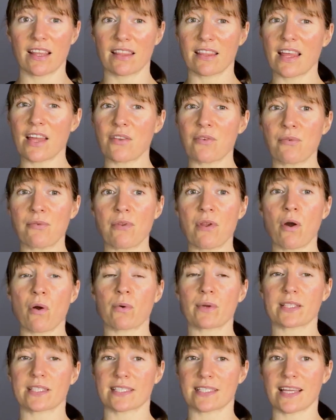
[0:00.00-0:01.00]
then you
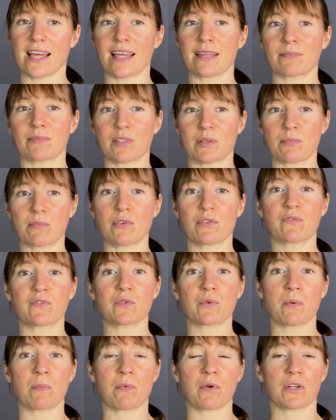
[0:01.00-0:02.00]
know it's time to move
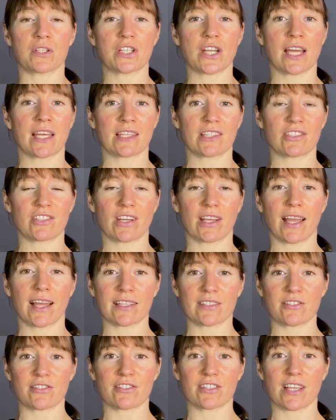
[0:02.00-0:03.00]
to a more challenging
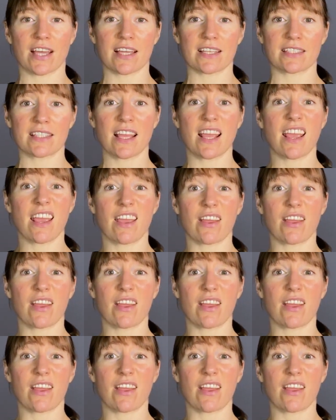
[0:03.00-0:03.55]
exercise